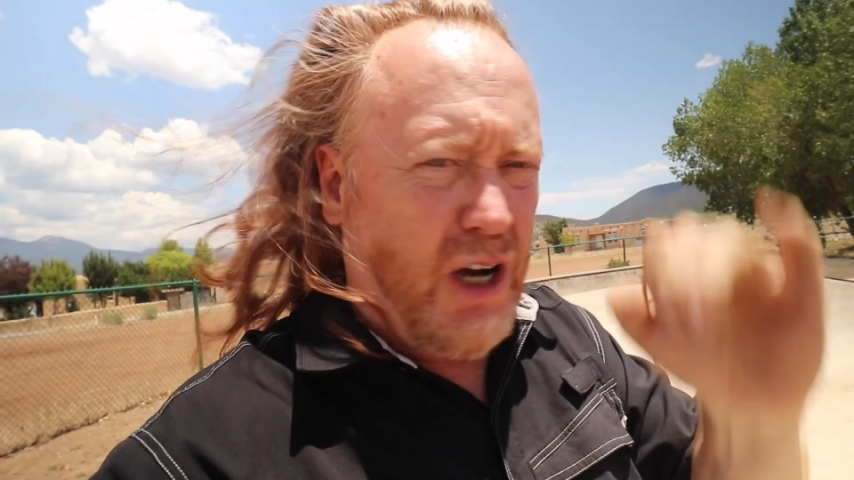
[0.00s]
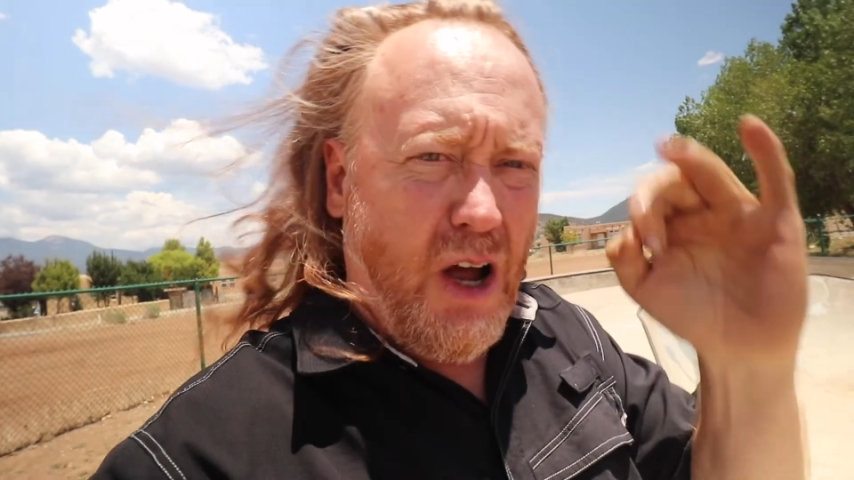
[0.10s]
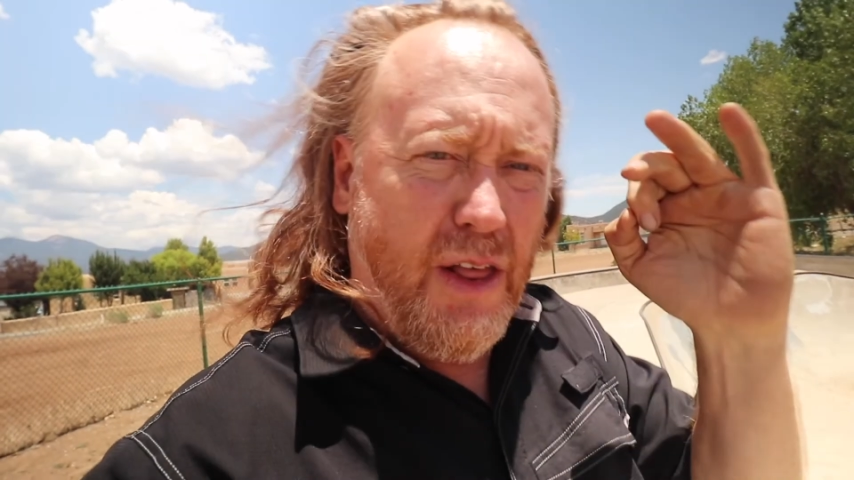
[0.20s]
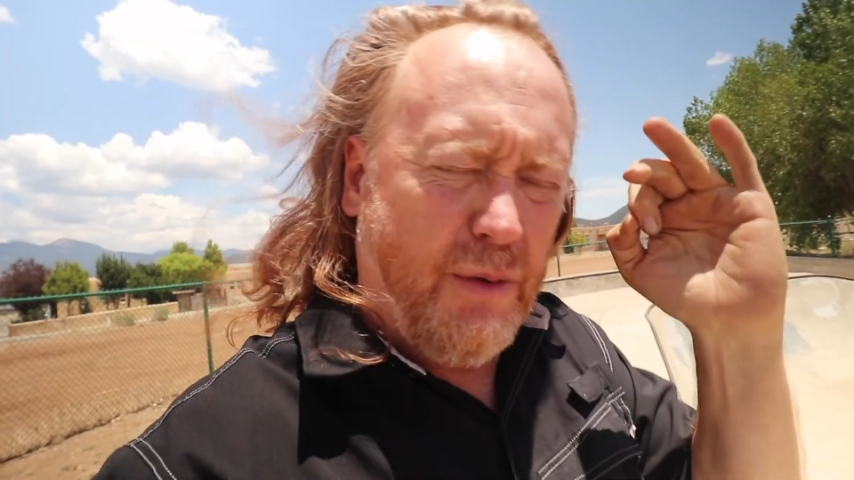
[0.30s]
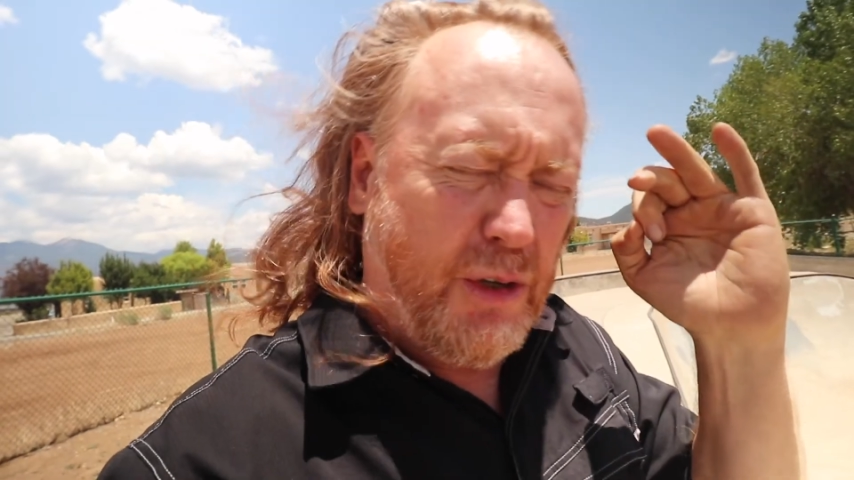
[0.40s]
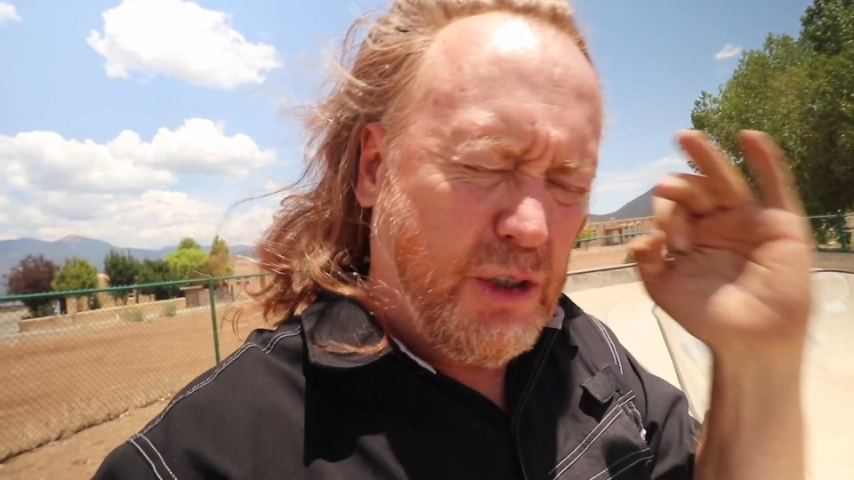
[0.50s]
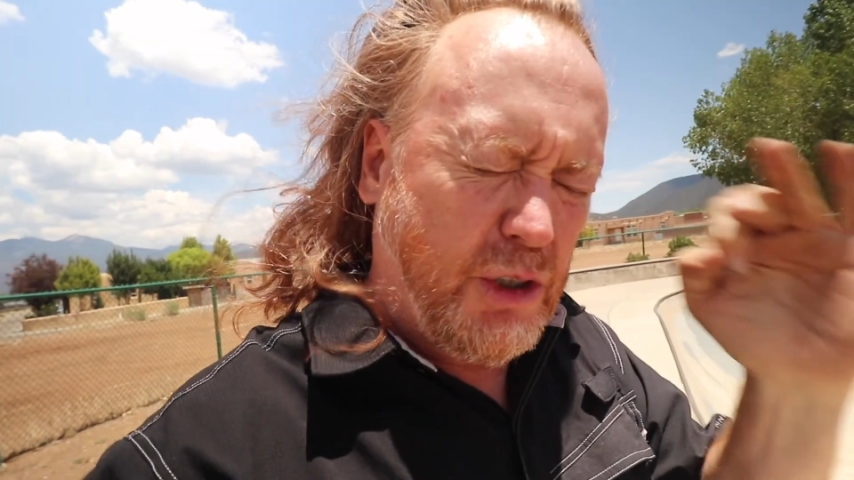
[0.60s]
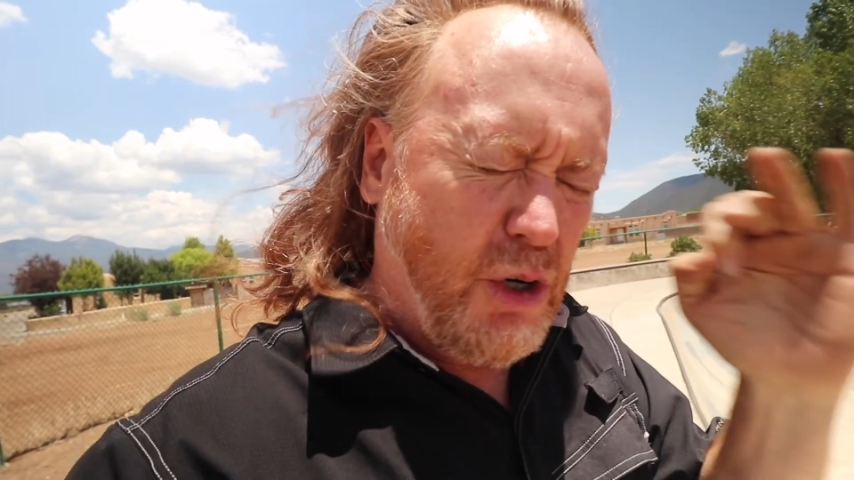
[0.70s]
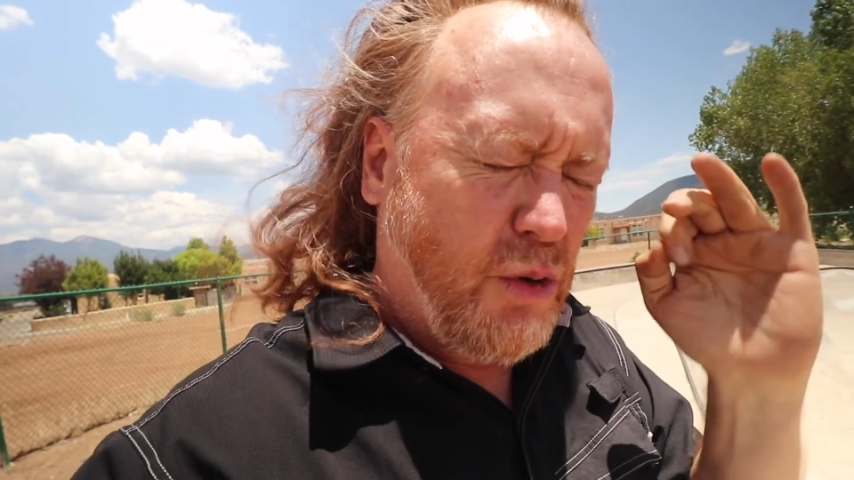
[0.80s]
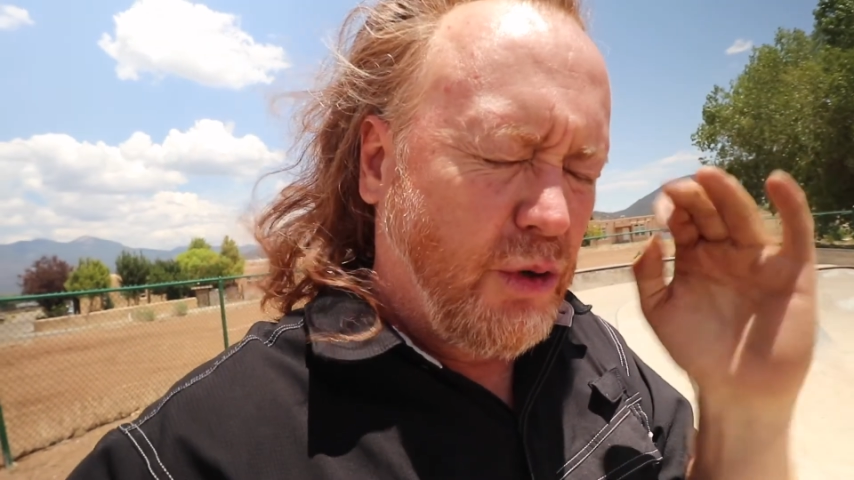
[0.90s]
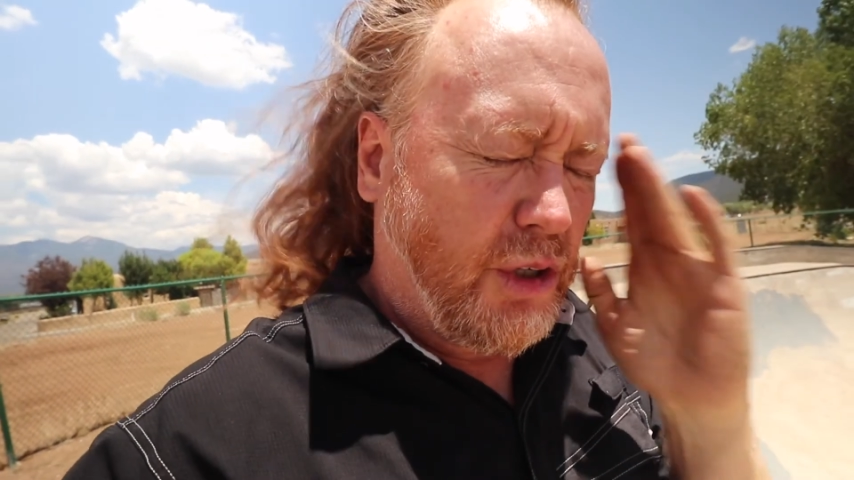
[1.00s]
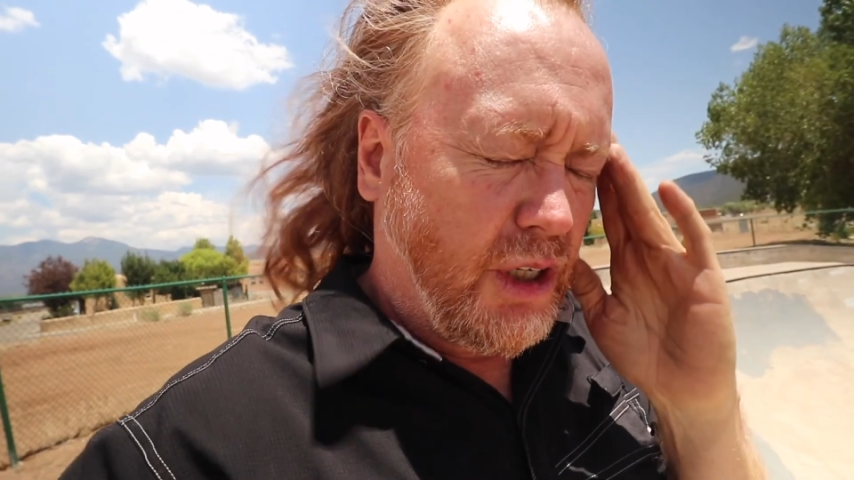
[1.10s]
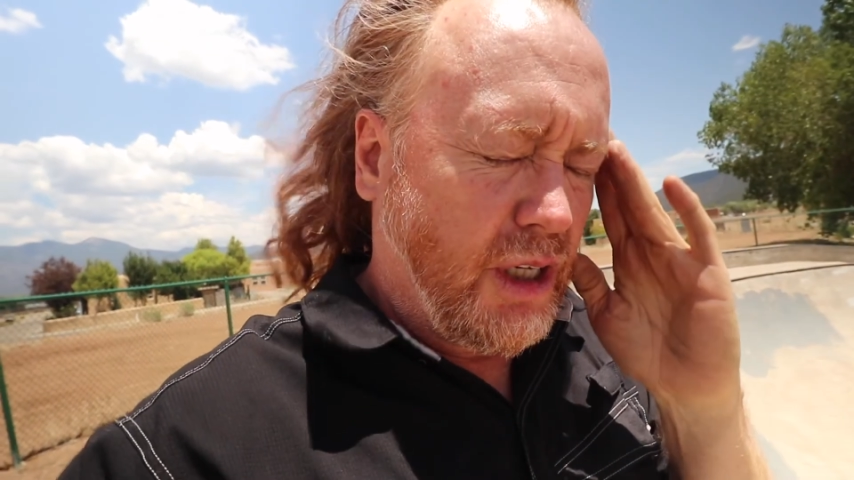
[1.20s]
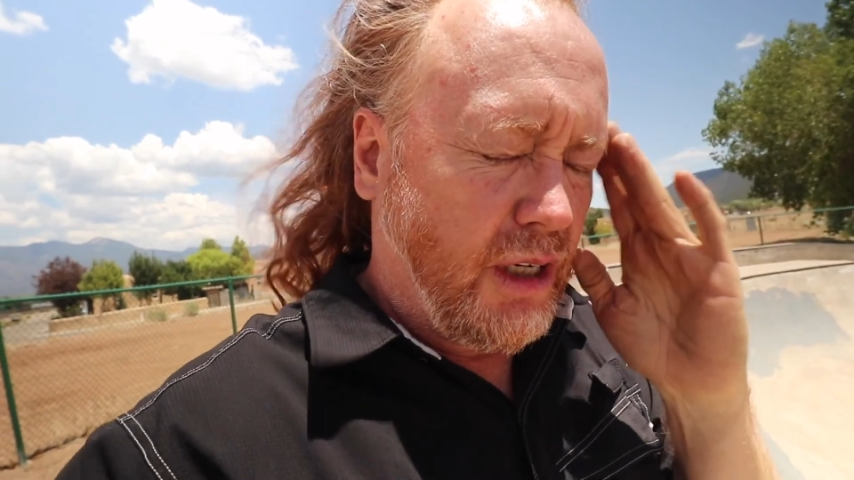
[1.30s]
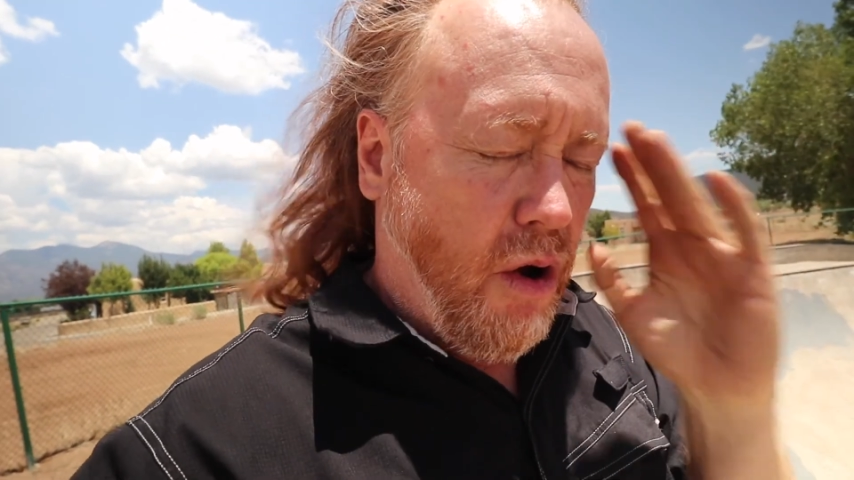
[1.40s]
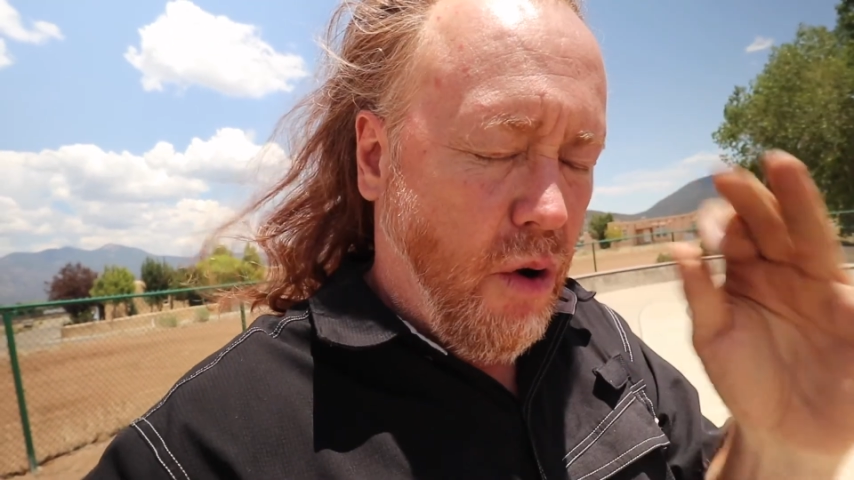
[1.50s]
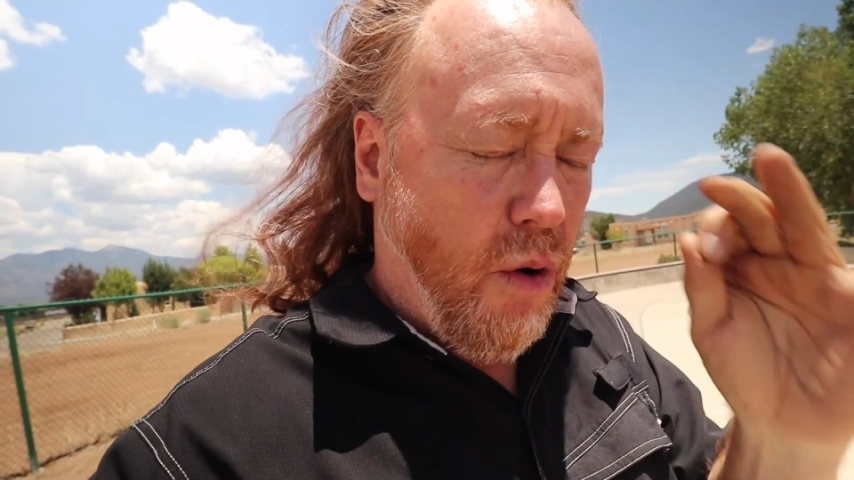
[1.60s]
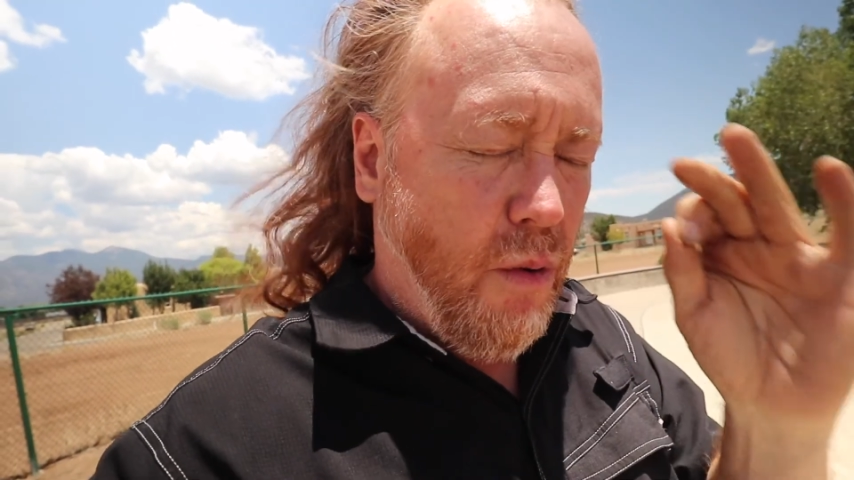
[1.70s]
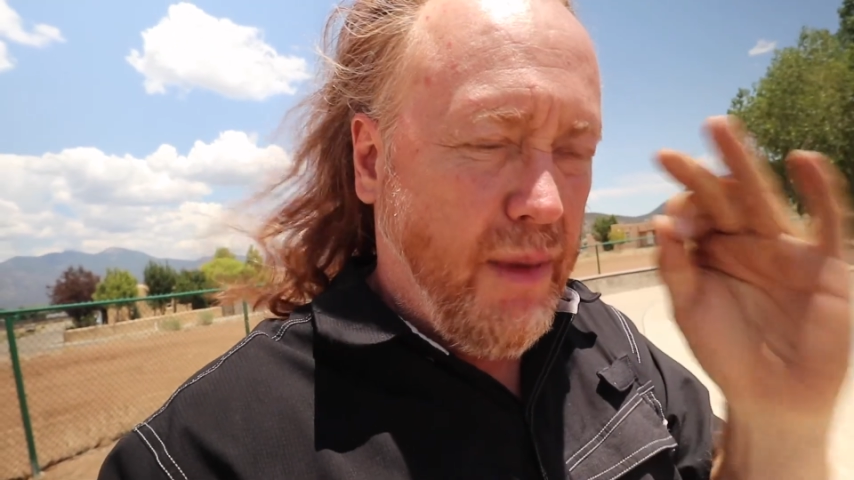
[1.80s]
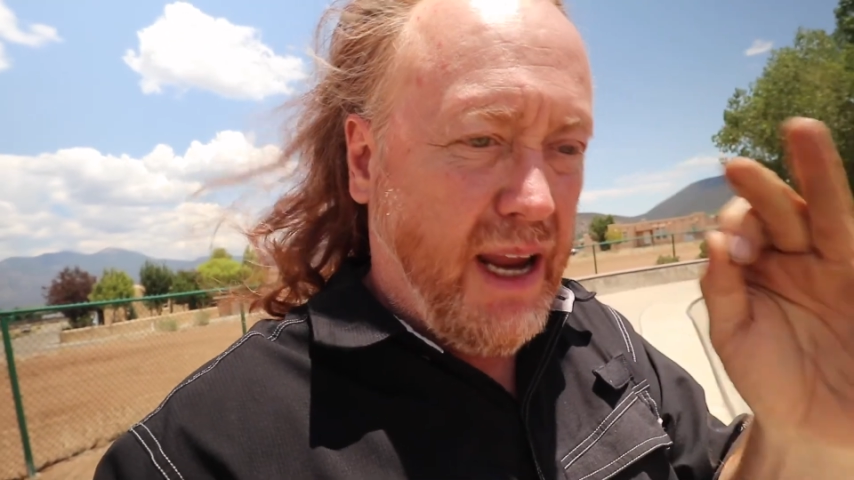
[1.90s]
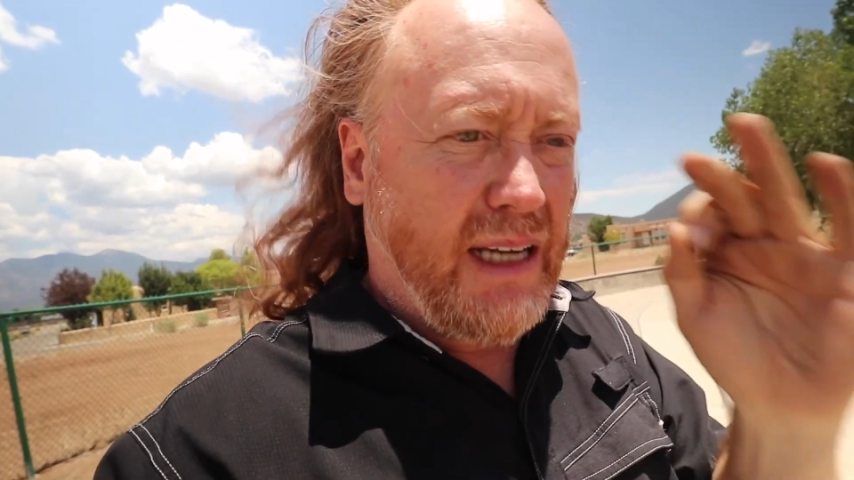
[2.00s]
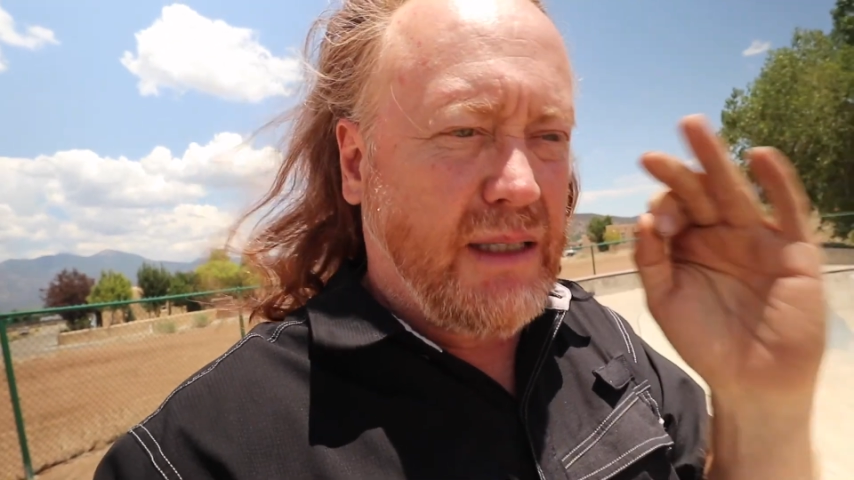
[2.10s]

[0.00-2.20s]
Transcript: Oh, they were so good. Homemade